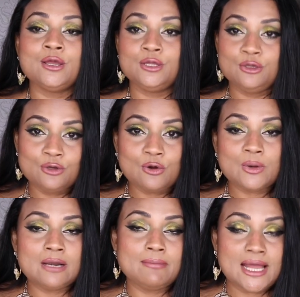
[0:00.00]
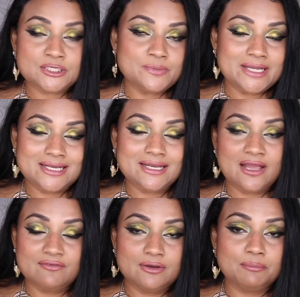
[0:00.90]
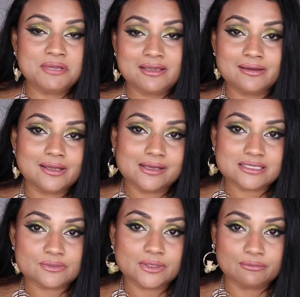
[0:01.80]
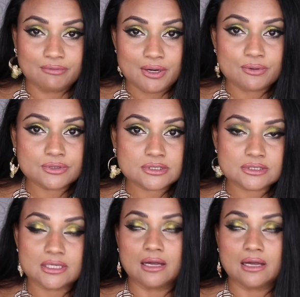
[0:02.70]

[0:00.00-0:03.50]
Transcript: You know what a match made in heaven peony is with rose.